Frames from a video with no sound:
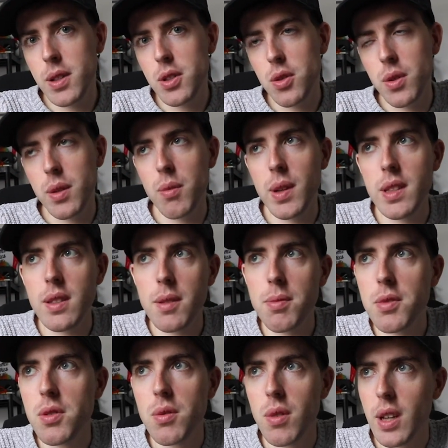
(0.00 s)
so it went up
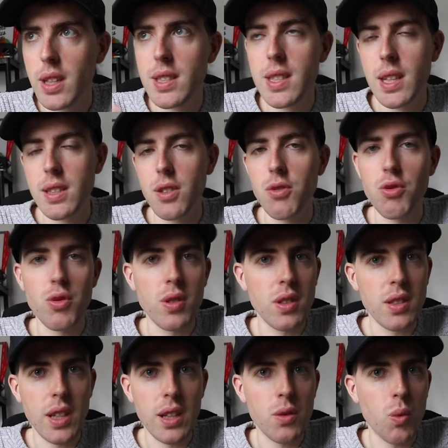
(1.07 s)
to like
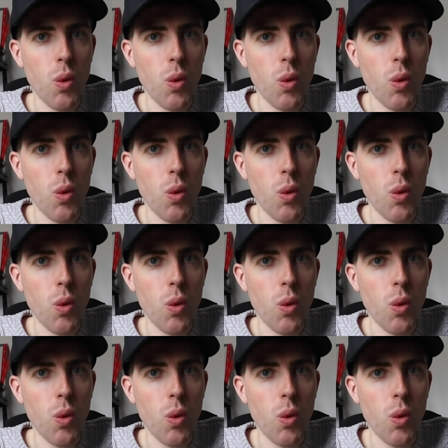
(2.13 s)
606